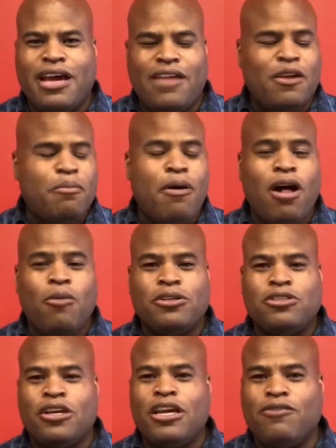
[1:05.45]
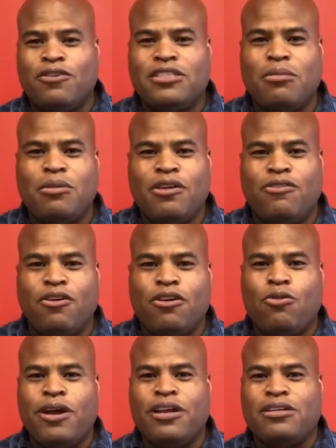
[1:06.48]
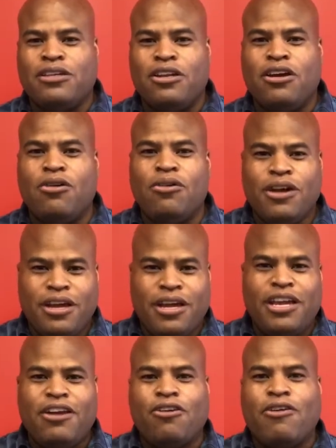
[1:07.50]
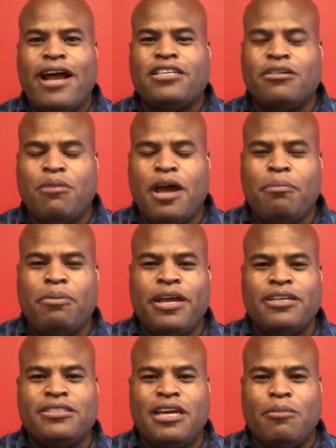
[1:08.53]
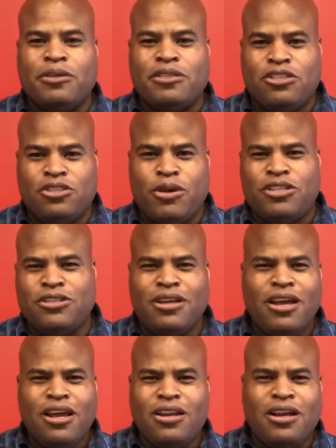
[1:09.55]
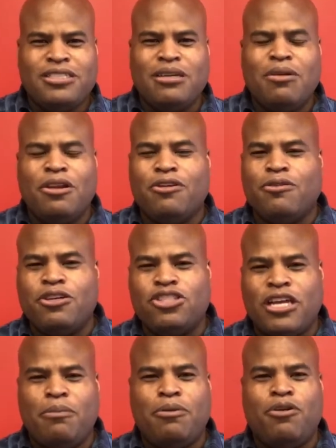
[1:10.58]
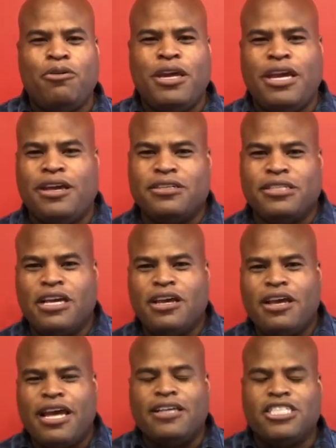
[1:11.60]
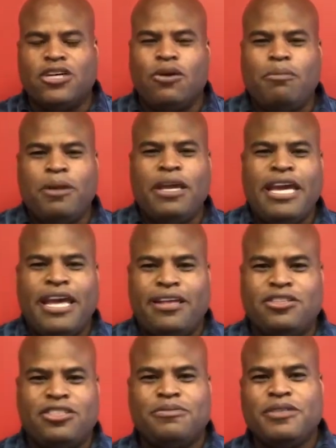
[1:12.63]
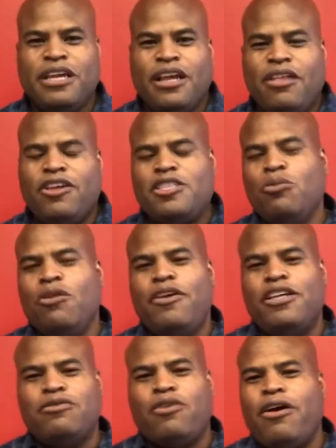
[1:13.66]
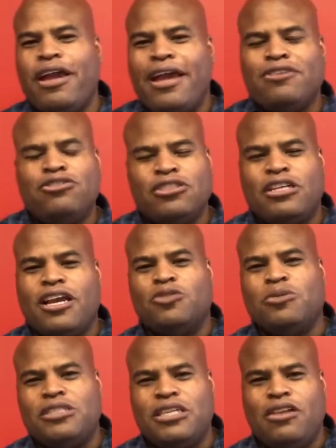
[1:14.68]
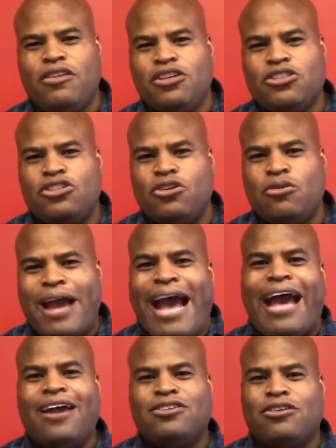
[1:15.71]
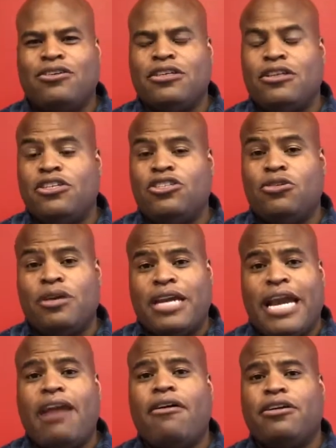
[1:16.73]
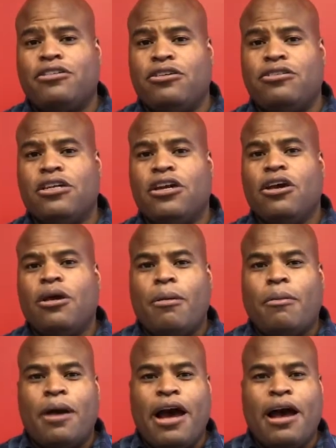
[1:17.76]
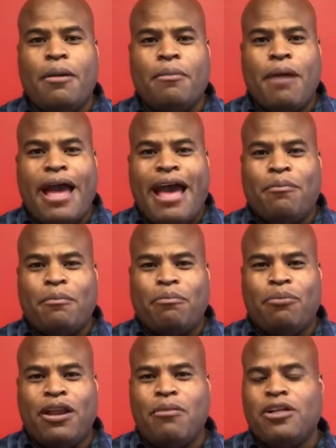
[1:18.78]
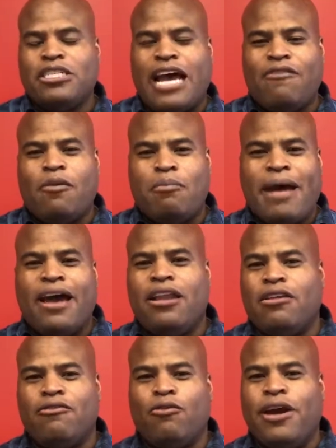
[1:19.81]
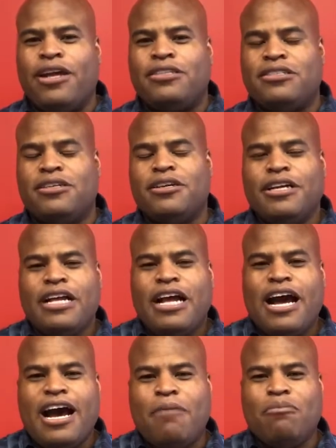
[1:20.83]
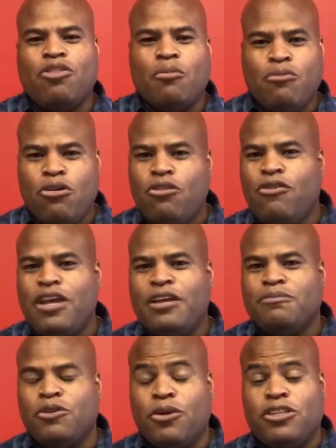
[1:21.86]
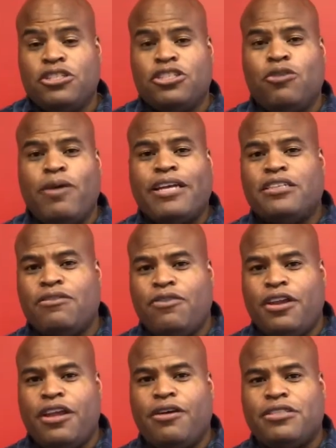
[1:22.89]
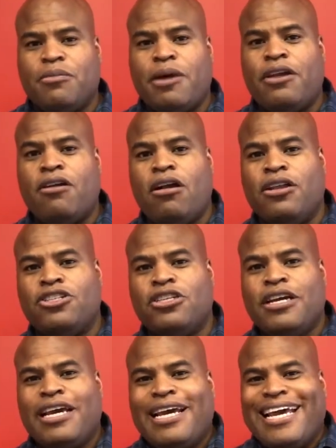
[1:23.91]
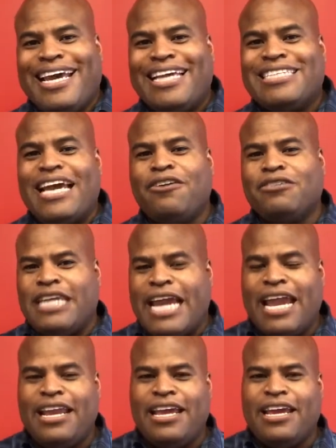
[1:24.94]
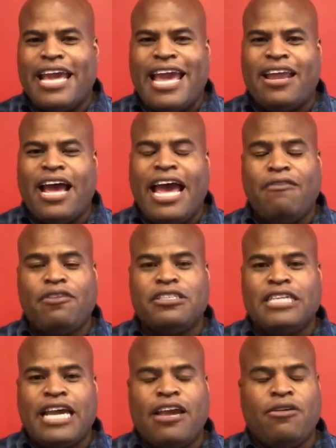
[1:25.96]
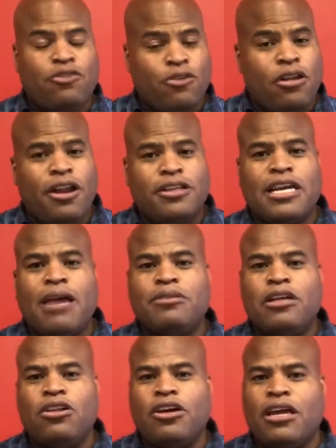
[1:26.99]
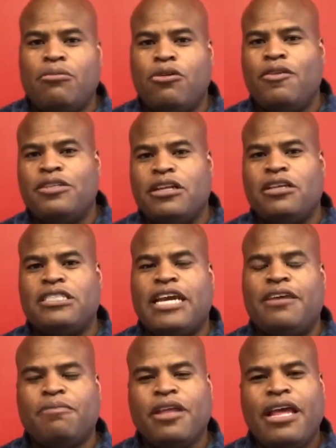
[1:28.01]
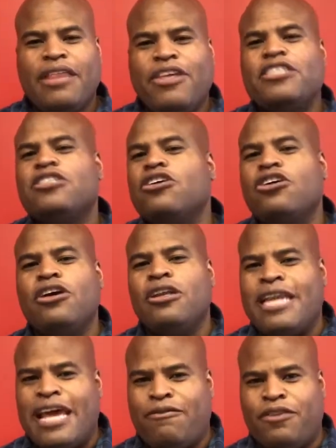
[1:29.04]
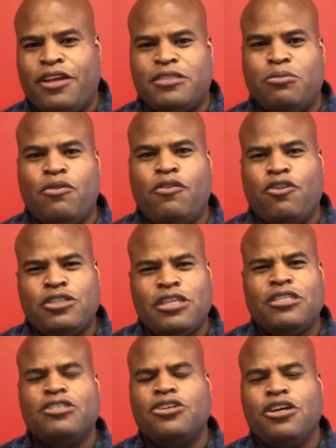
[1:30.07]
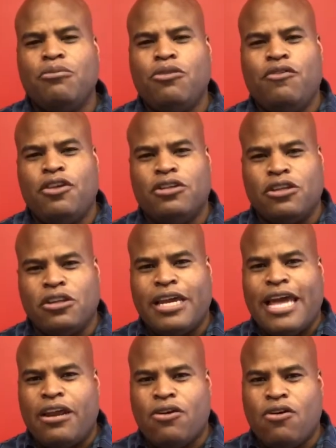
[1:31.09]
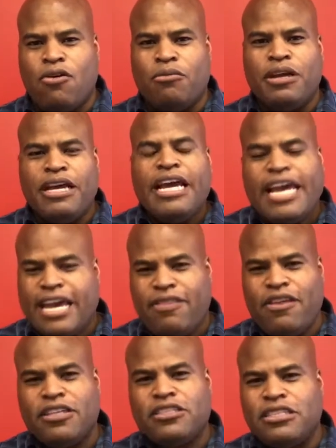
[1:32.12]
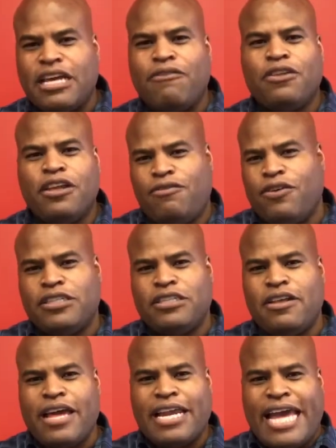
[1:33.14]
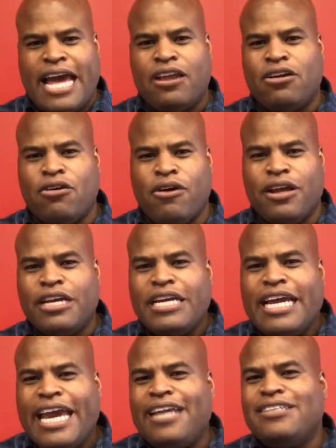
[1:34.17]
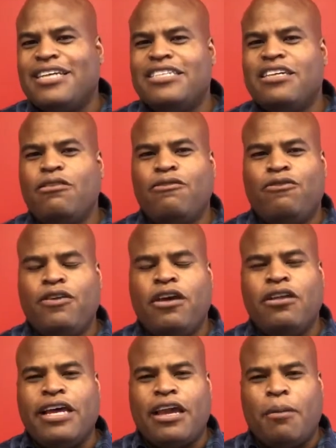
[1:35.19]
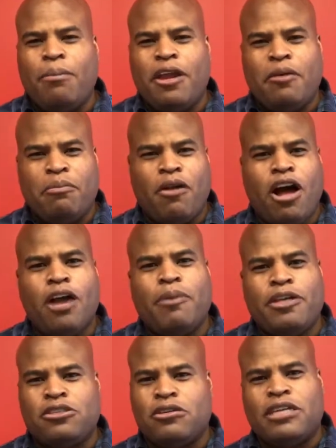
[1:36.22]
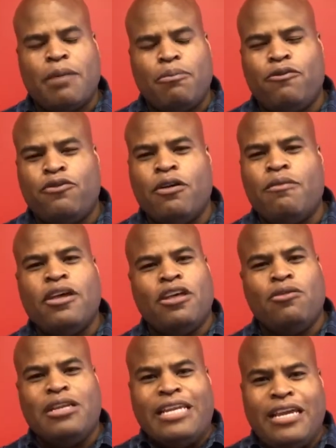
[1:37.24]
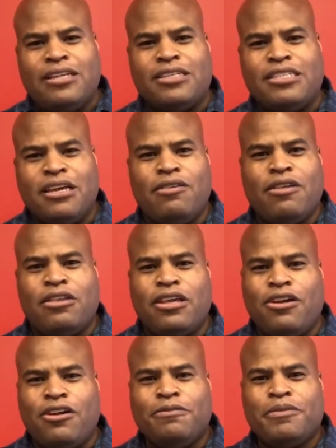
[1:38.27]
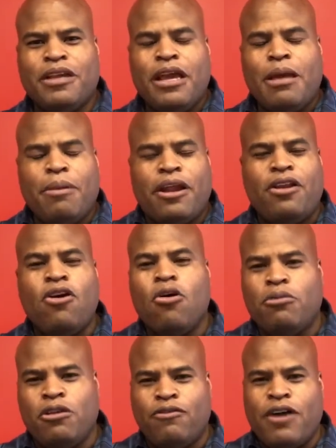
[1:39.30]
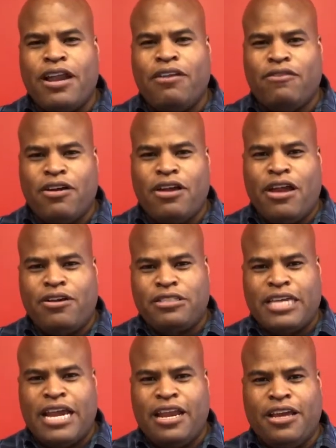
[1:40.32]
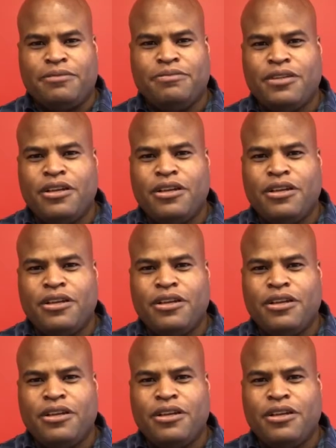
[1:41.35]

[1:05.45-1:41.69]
I think Paul was looking for somebody for a quick, you know, here, crash in my place type of situation, not somebody to reshape who he is. And so it begins. This movie is very interesting as we see these two actors and these two characters pretty much have a battle of wits. The movie, which is direct to video to my knowledge, is entertaining, and I have to say, there are a lot of times I'll look at movies and I'll say, this is a good Netflix movie, or this is a good movie to look at home. And this definitely fits into that category. It doesn't feel like a big blockbuster type of film that you would need to see in the theater, but at home you'll find it very entertaining.